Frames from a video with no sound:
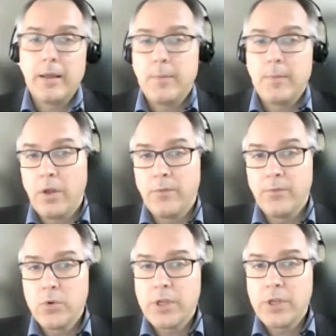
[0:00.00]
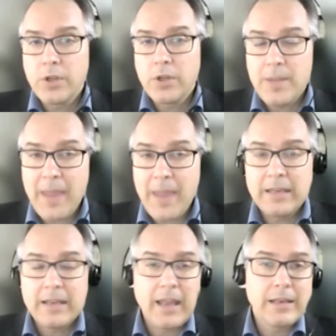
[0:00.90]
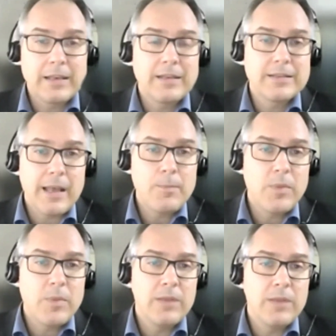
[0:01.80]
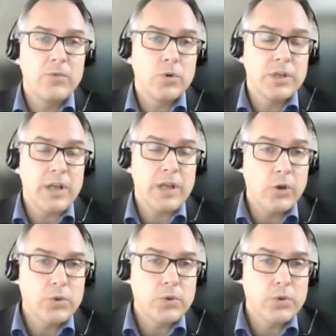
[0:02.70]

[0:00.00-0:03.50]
on viewing on demand, get some in-view in how to do